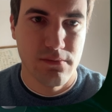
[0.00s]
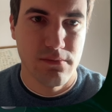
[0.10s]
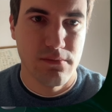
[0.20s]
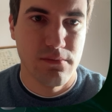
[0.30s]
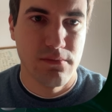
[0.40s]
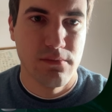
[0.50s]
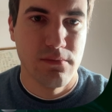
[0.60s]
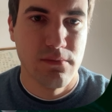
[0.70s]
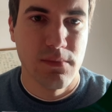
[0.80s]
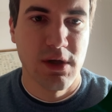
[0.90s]

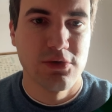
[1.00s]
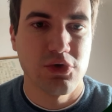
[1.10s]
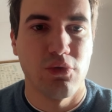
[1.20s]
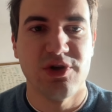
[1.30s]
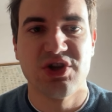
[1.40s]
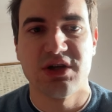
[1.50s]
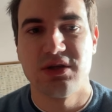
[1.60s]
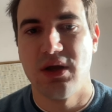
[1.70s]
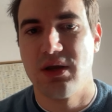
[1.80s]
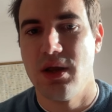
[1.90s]
So we
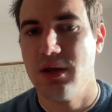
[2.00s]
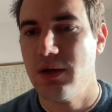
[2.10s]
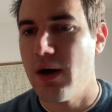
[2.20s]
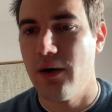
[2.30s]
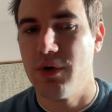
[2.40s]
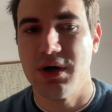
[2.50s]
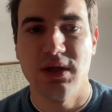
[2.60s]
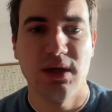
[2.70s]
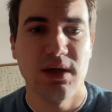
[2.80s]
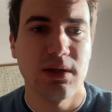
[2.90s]
just dictated our
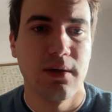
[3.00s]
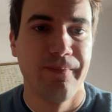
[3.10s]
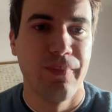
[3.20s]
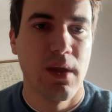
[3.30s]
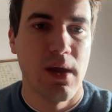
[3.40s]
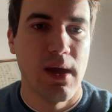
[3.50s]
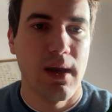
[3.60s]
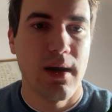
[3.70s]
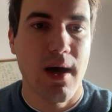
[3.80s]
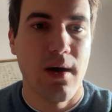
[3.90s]
ticket.
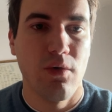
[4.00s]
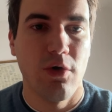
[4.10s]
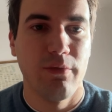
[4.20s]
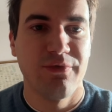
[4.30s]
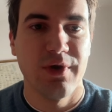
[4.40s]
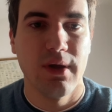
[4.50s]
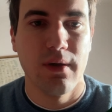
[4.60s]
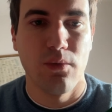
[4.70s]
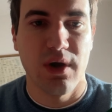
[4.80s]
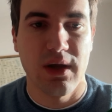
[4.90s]
Now, hopefully,
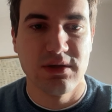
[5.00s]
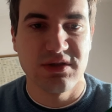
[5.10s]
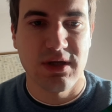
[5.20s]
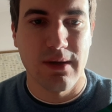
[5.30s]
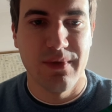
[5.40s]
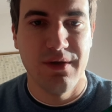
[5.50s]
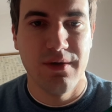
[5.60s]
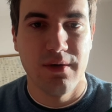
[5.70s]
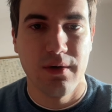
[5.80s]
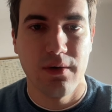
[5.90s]
we can just come
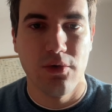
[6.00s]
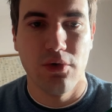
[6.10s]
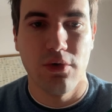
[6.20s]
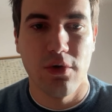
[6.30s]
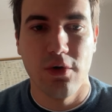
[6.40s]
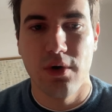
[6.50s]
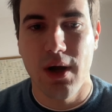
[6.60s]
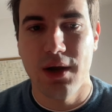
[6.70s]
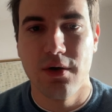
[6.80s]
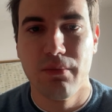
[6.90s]
here, go on
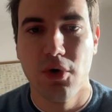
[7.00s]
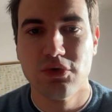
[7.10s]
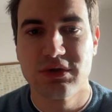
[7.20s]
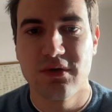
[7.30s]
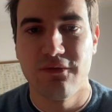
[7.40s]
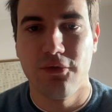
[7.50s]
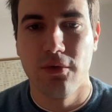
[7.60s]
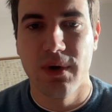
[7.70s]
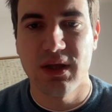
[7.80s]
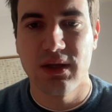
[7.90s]
other modes,
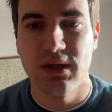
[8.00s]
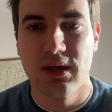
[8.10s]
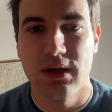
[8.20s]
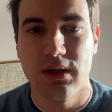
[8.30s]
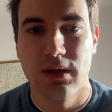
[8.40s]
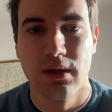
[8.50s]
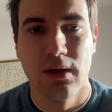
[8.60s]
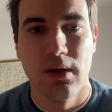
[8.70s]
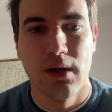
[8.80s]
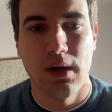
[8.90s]
format a ticket.
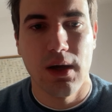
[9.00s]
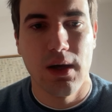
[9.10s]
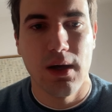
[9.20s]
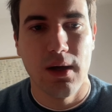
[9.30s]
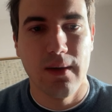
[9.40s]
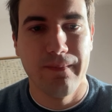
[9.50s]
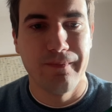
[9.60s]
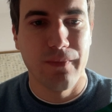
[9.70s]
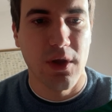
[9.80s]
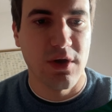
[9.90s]

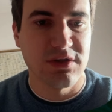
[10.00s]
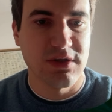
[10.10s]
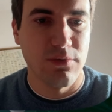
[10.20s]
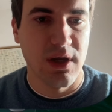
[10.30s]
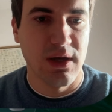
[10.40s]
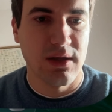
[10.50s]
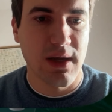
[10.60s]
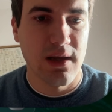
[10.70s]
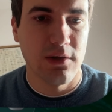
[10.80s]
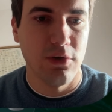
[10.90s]
You can see we have the
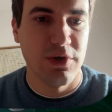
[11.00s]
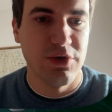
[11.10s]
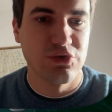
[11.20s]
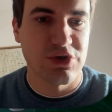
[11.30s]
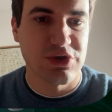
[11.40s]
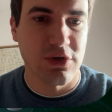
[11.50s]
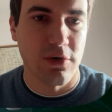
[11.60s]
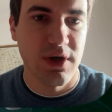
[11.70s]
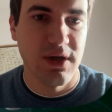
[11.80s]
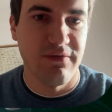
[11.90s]
title, the user
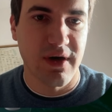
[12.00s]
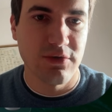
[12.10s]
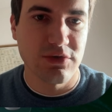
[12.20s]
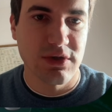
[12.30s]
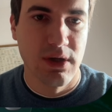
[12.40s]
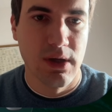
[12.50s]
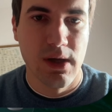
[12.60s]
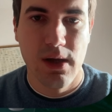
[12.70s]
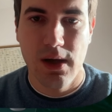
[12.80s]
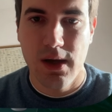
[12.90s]
story, the various
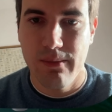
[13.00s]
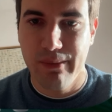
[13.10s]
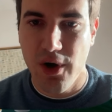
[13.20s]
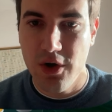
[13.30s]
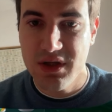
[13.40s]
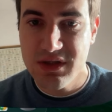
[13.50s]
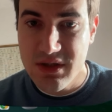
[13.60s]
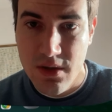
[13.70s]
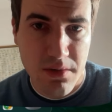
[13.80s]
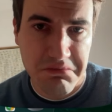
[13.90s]
points.
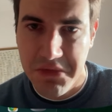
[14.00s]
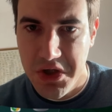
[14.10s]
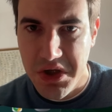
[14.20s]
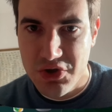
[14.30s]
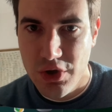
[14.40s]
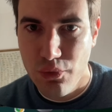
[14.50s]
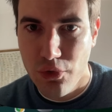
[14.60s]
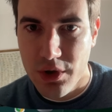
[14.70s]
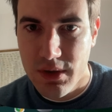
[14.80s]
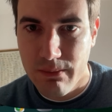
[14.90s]
it actually
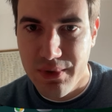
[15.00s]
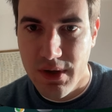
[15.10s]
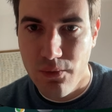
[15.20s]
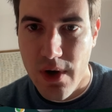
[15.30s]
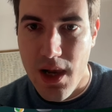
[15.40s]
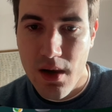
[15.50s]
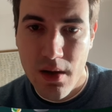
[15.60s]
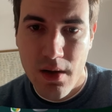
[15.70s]
worked pretty well.